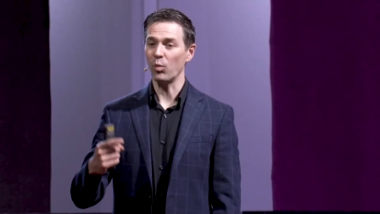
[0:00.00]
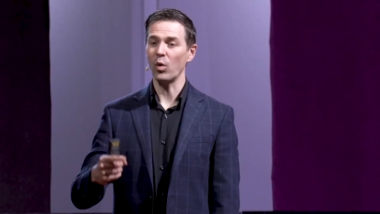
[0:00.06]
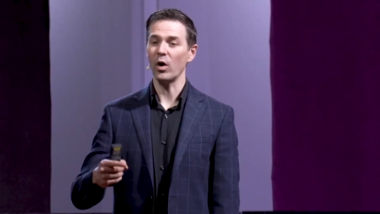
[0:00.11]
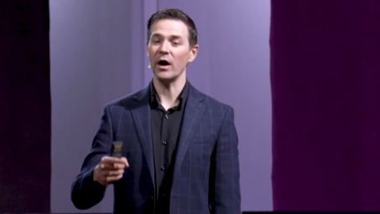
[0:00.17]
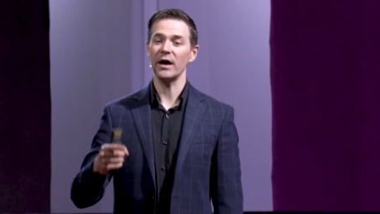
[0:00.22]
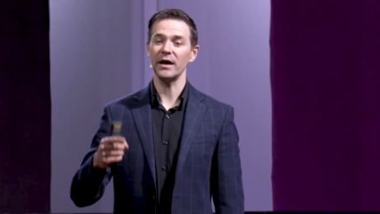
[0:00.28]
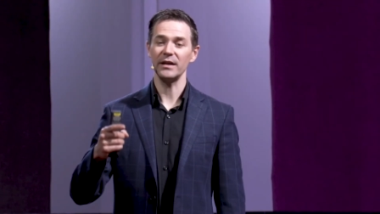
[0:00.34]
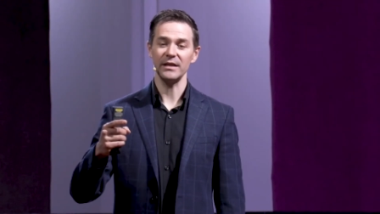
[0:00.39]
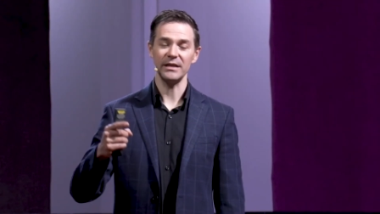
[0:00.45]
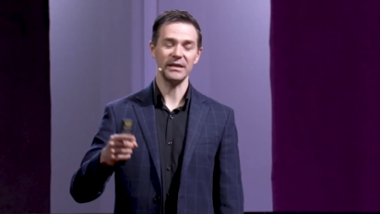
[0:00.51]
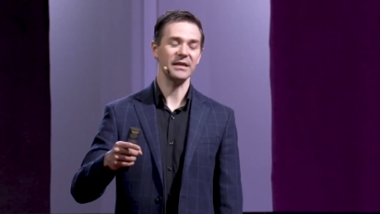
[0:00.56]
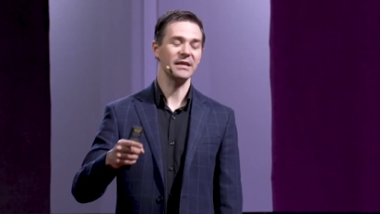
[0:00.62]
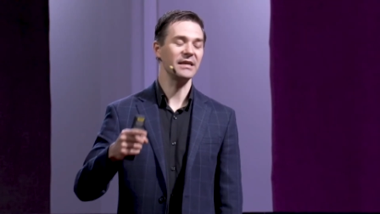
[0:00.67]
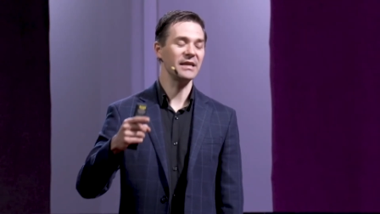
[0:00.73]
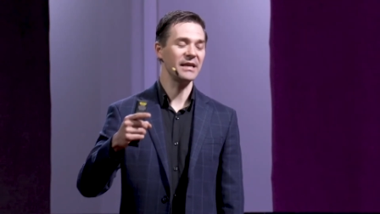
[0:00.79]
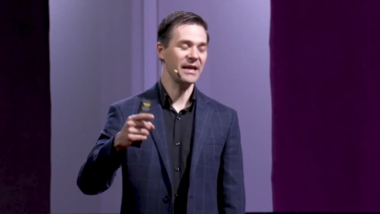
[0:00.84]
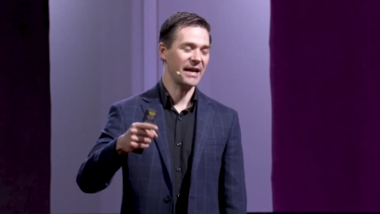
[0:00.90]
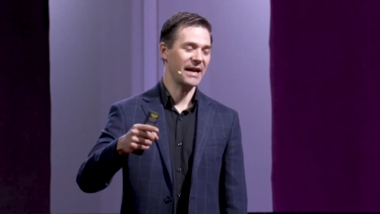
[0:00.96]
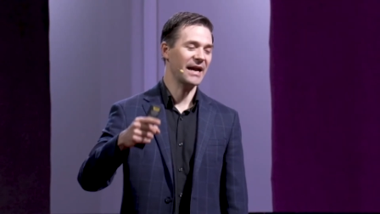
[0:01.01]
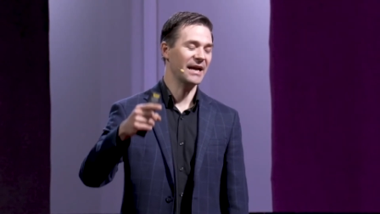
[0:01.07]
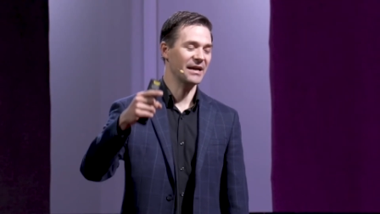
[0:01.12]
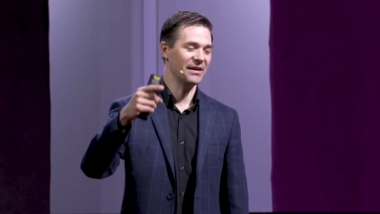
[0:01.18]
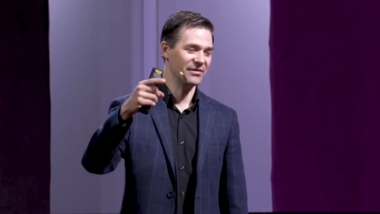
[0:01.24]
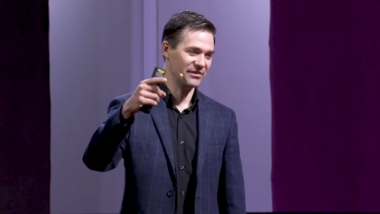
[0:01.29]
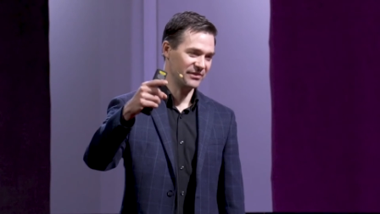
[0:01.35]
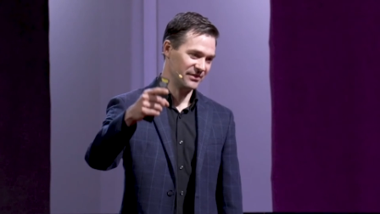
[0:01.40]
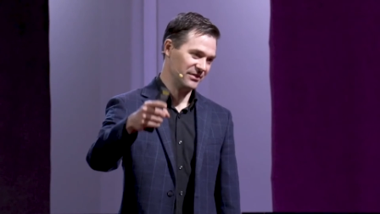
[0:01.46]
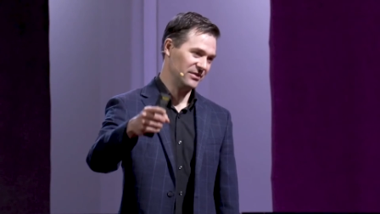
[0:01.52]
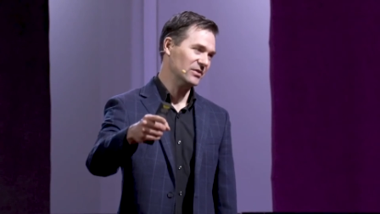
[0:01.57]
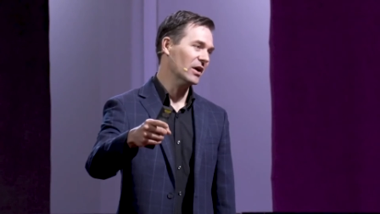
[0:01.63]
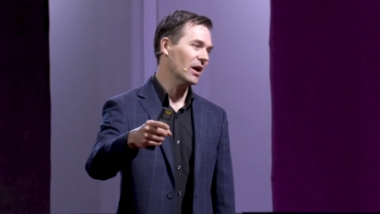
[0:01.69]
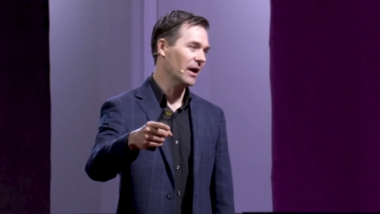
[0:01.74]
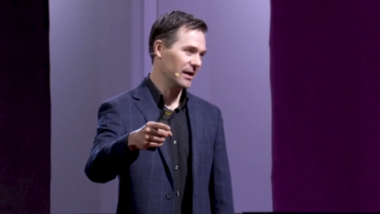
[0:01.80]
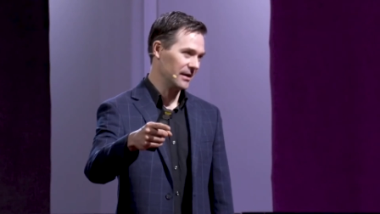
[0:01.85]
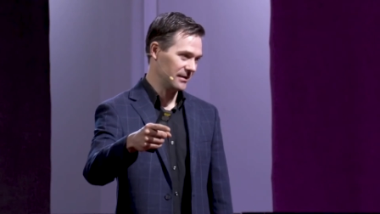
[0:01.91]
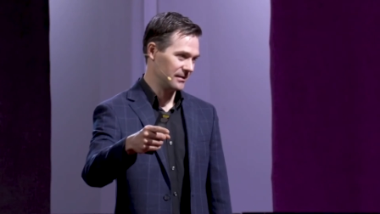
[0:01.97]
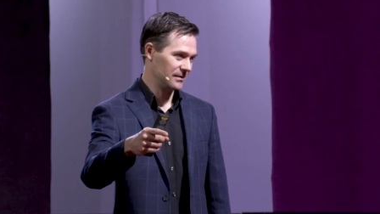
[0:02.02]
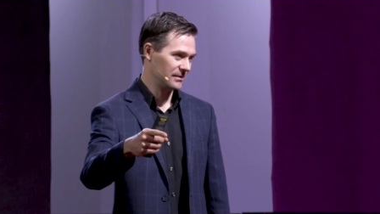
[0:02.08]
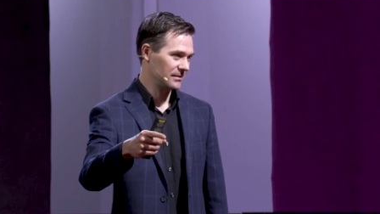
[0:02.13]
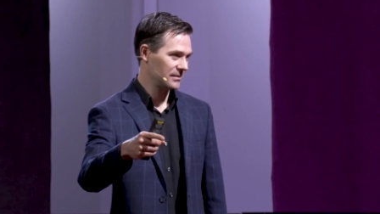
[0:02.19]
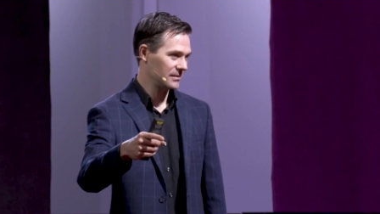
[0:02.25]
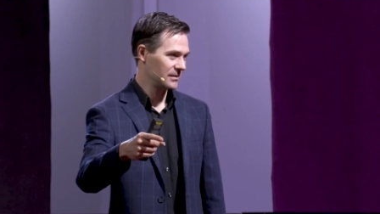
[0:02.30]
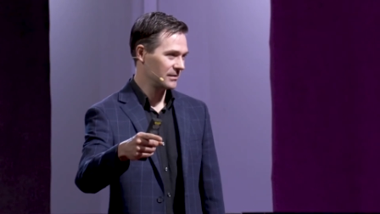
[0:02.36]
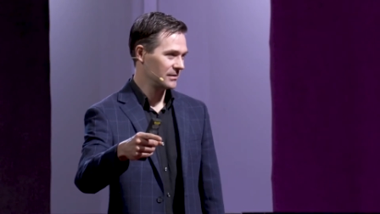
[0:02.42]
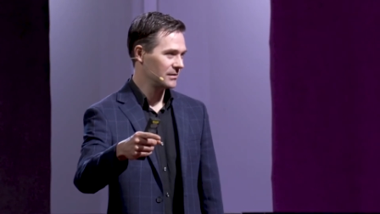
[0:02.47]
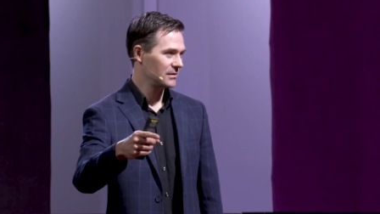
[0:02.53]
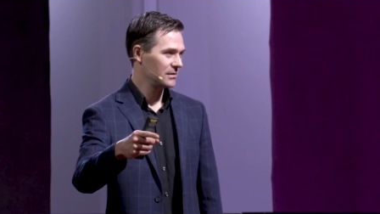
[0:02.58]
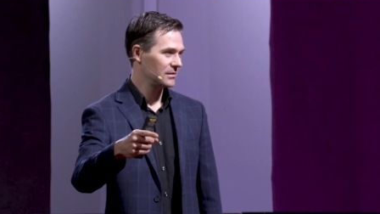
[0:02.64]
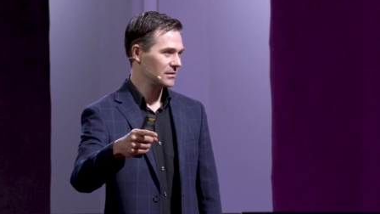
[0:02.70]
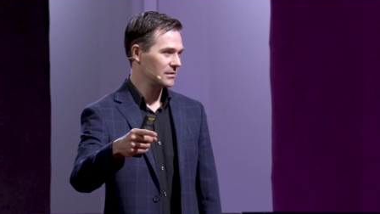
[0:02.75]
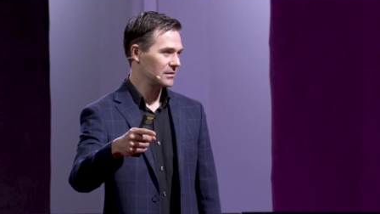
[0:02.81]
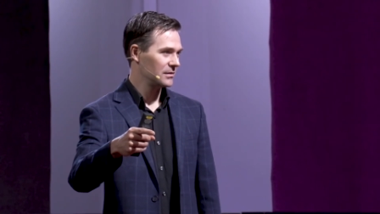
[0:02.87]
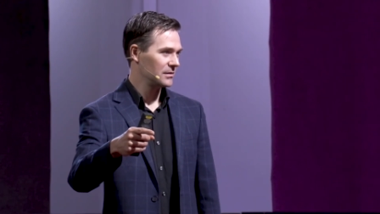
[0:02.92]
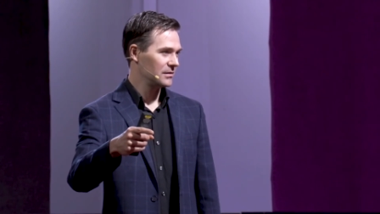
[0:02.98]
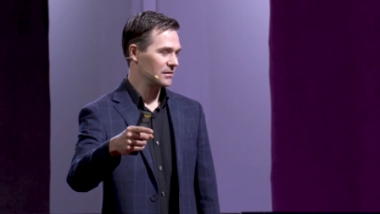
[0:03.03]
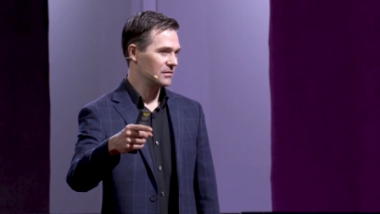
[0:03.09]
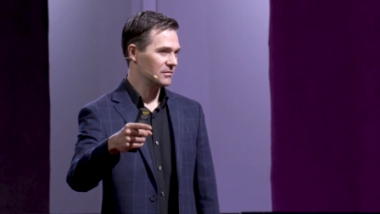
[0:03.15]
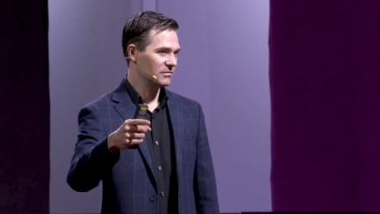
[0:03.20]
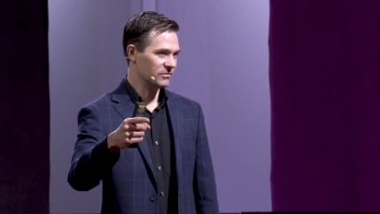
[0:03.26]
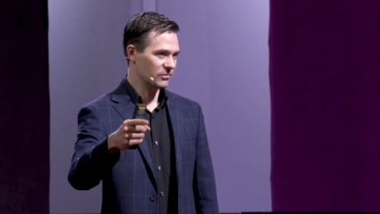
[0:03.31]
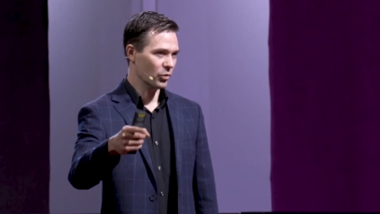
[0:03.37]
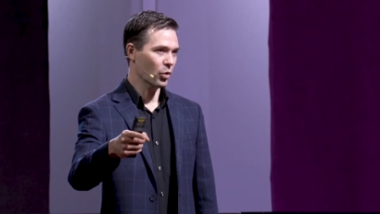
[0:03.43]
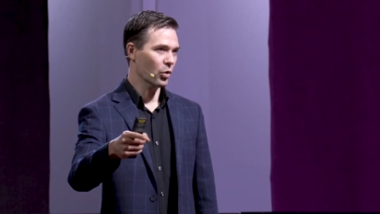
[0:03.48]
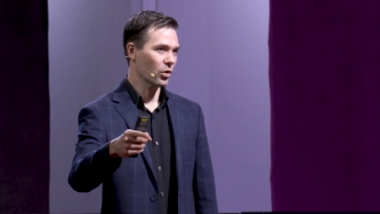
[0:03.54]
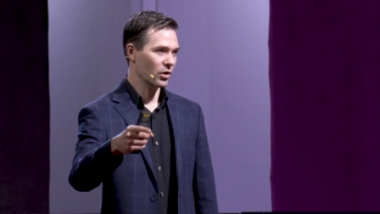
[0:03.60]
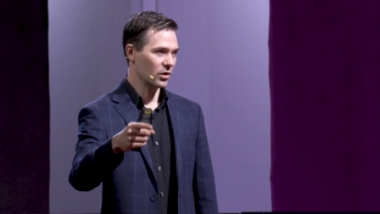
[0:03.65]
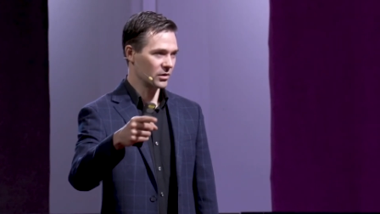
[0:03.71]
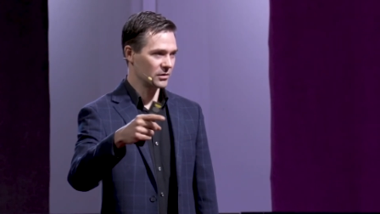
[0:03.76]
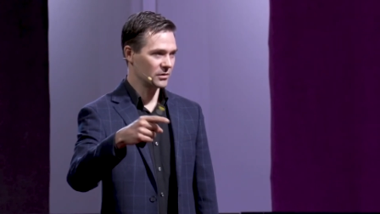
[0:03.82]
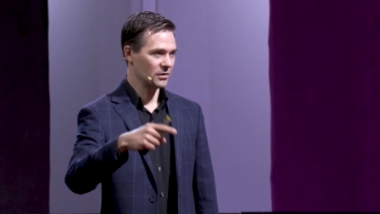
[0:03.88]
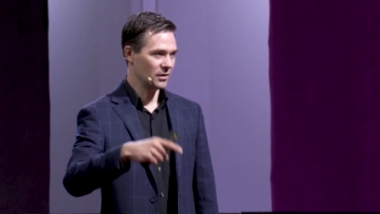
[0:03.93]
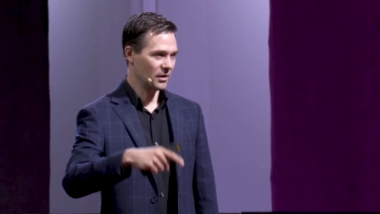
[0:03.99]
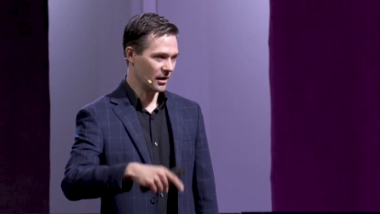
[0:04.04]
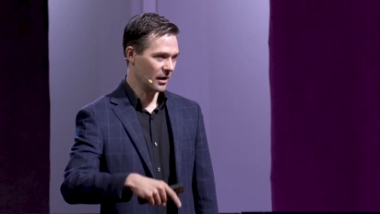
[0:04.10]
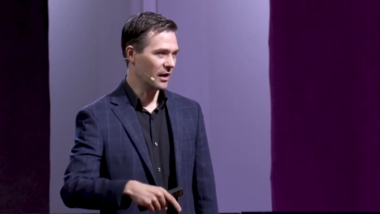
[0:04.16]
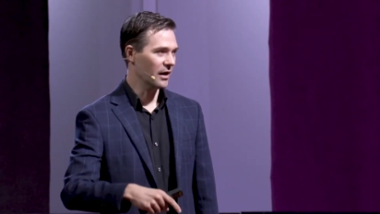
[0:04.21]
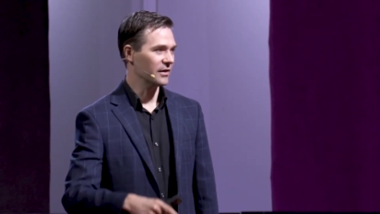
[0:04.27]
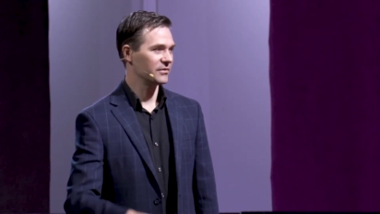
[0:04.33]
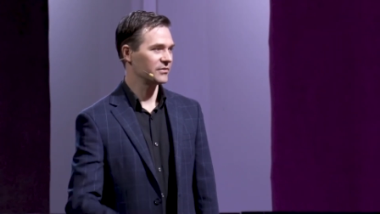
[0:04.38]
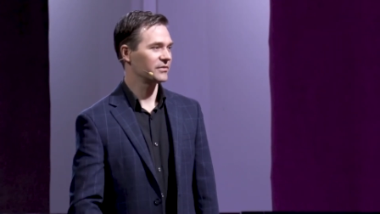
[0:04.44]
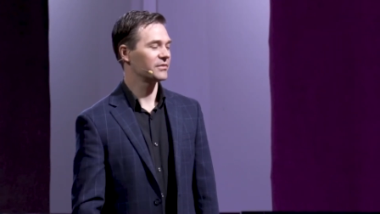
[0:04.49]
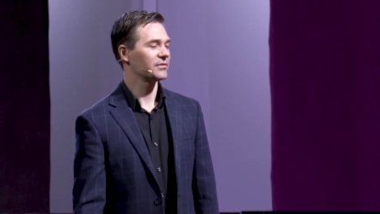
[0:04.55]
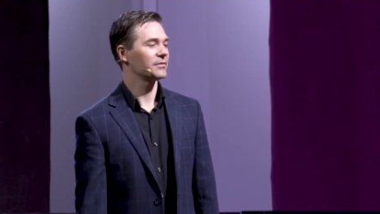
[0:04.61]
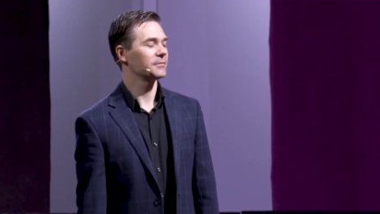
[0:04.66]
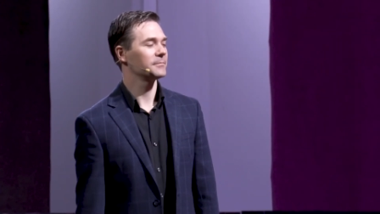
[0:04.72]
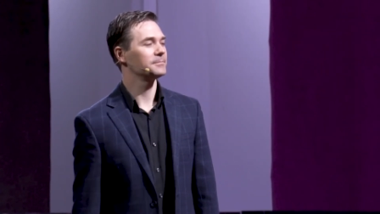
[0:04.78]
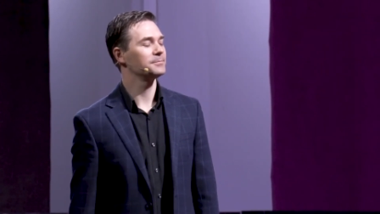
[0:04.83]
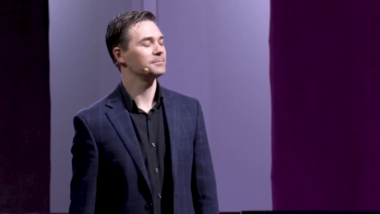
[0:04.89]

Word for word: what He has done for us.